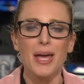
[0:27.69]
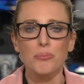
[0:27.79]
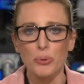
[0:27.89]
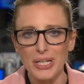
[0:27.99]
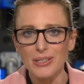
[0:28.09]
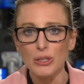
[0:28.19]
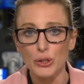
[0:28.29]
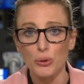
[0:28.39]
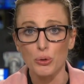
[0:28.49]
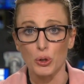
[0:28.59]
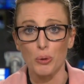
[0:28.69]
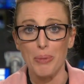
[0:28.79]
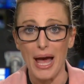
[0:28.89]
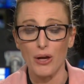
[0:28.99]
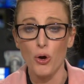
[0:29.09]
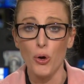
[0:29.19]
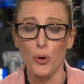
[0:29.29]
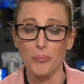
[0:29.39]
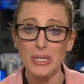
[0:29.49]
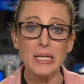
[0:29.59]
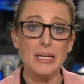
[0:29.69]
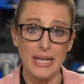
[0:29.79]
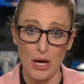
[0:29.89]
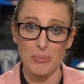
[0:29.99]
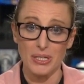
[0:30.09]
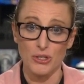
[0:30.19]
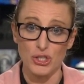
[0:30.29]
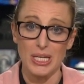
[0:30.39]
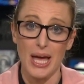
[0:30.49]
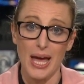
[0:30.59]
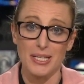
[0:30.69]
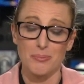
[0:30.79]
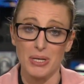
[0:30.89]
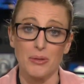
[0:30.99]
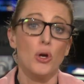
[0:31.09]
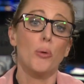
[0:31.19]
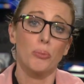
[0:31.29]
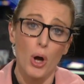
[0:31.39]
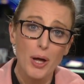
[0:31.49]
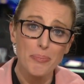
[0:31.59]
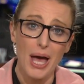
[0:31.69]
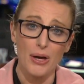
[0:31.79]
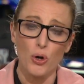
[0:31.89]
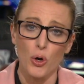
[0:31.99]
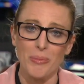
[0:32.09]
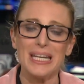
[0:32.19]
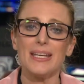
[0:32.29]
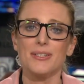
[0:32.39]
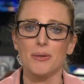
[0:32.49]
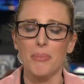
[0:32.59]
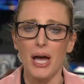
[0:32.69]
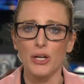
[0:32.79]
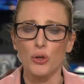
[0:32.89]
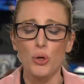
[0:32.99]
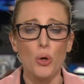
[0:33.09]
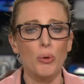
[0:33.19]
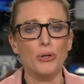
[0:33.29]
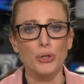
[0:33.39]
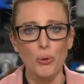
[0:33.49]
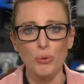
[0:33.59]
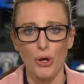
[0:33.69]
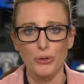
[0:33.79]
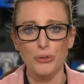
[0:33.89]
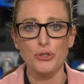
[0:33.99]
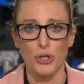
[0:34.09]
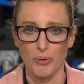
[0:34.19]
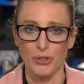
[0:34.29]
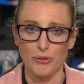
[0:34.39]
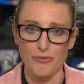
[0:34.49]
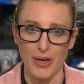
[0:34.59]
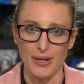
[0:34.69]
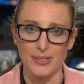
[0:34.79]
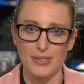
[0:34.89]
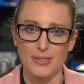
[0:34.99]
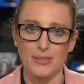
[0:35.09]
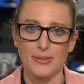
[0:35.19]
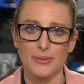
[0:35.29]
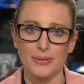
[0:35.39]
and bring the little girl back home. Now, because she has been brought back home and is a minor, we are no longer showing her face.